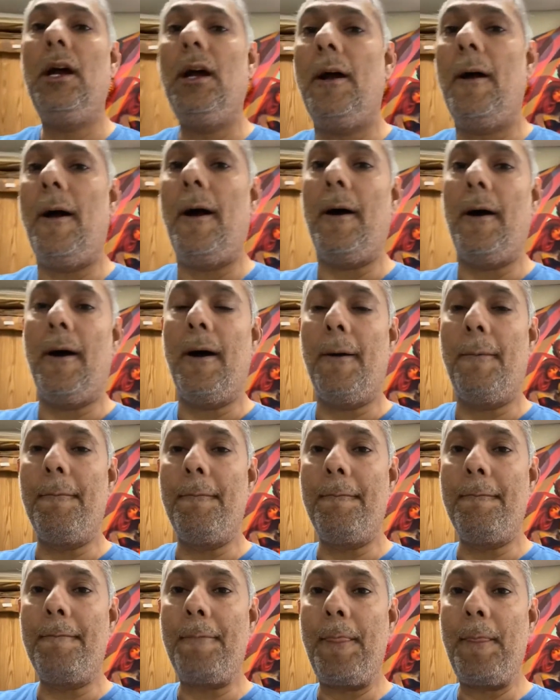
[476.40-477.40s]

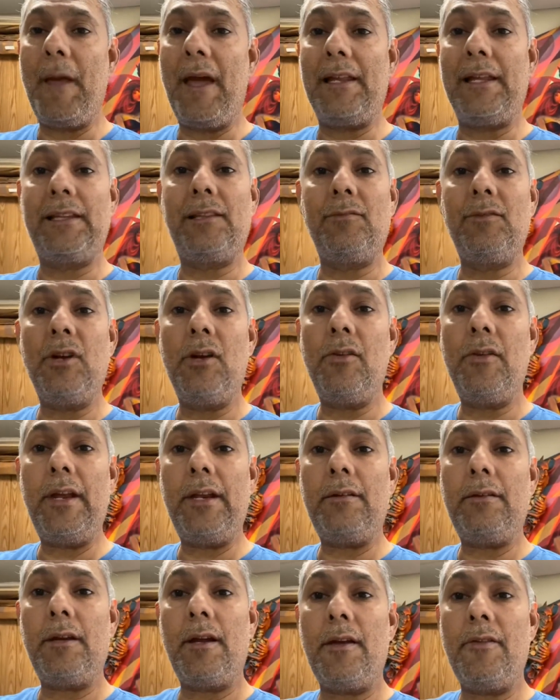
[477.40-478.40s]
And let them know
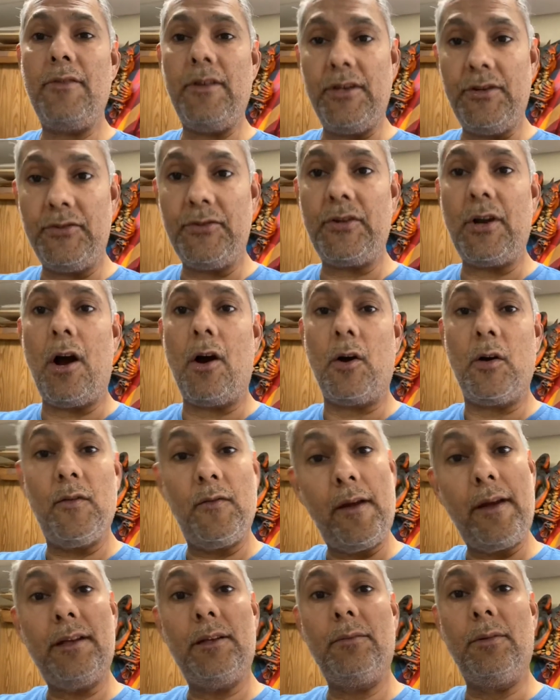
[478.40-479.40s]
that these are
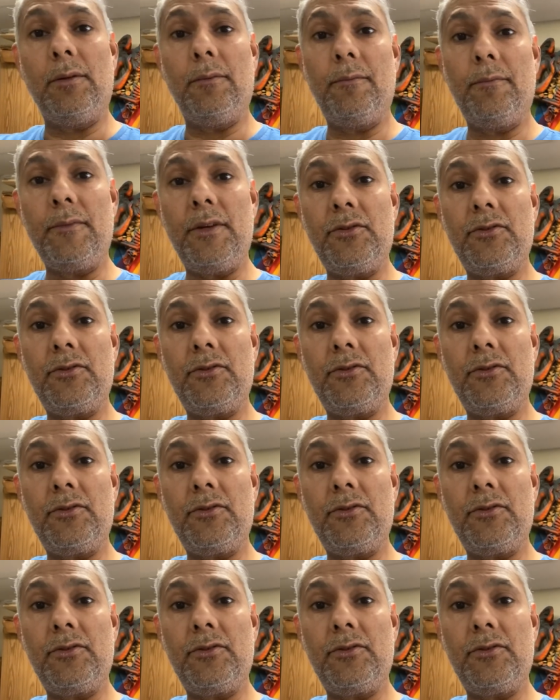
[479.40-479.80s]
available. These are